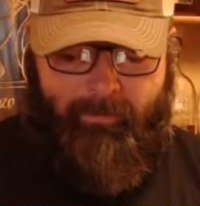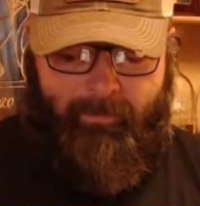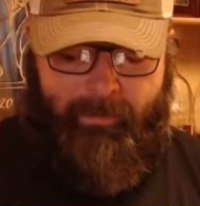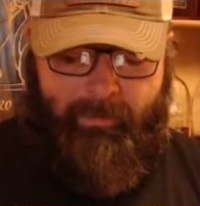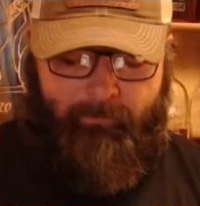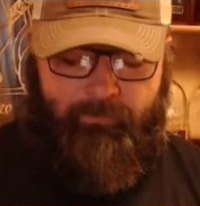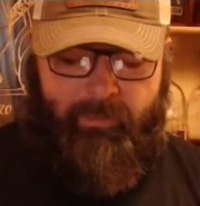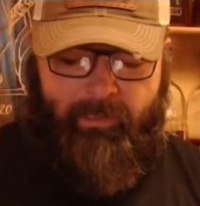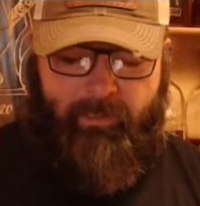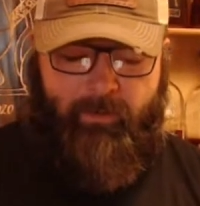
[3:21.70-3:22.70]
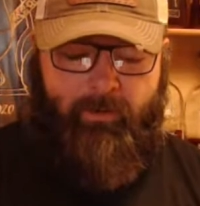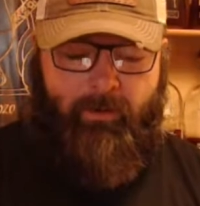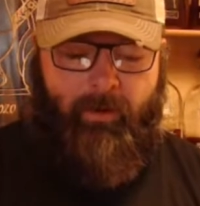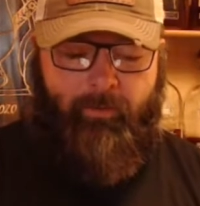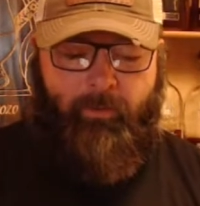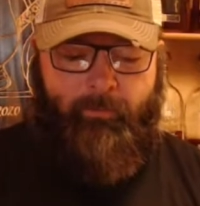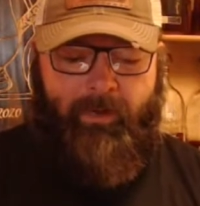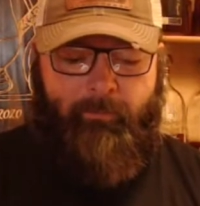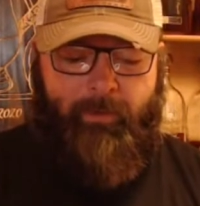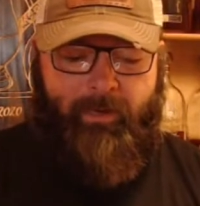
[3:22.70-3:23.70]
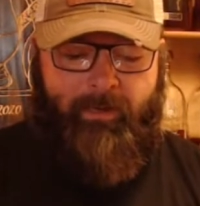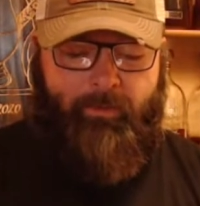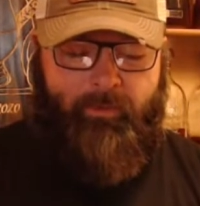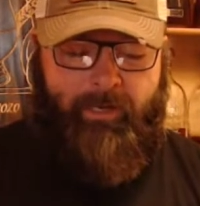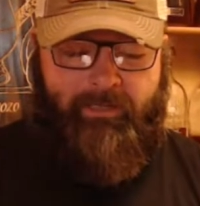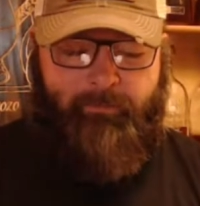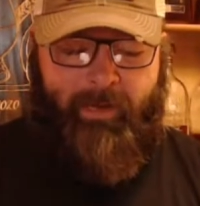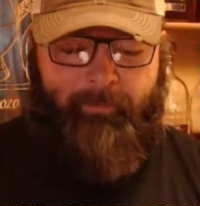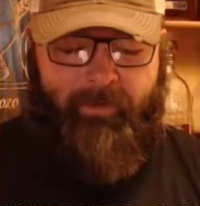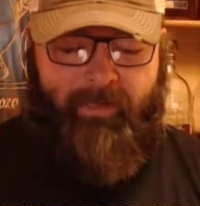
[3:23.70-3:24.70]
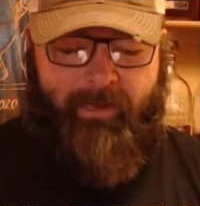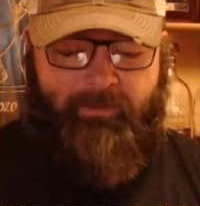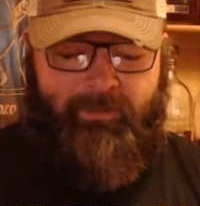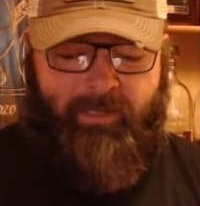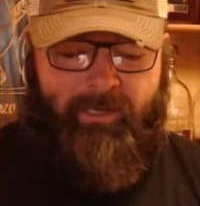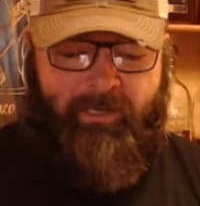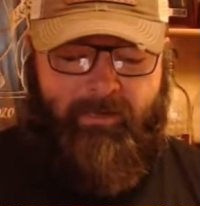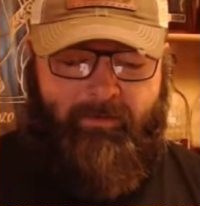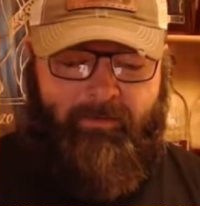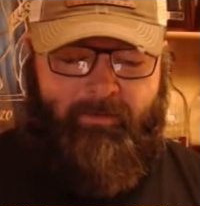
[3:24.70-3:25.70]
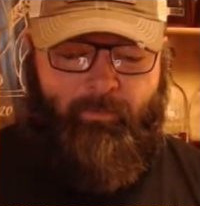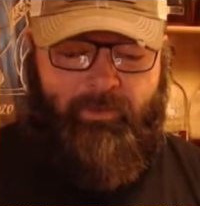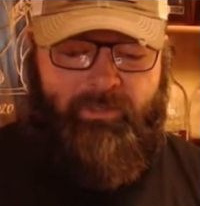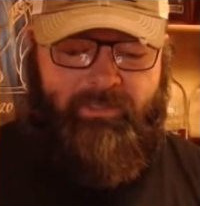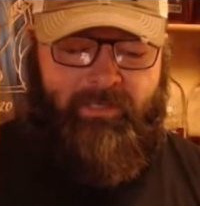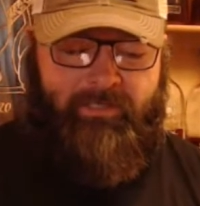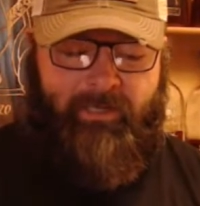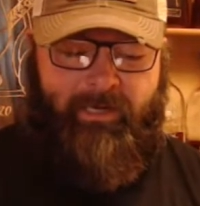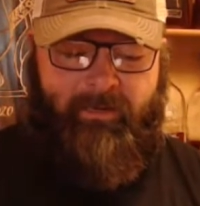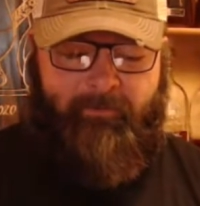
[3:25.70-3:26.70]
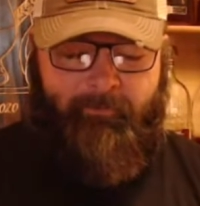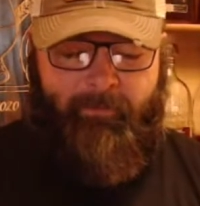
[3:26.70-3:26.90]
I'm looking here. There might be another guest pop in the house tonight, which is exciting.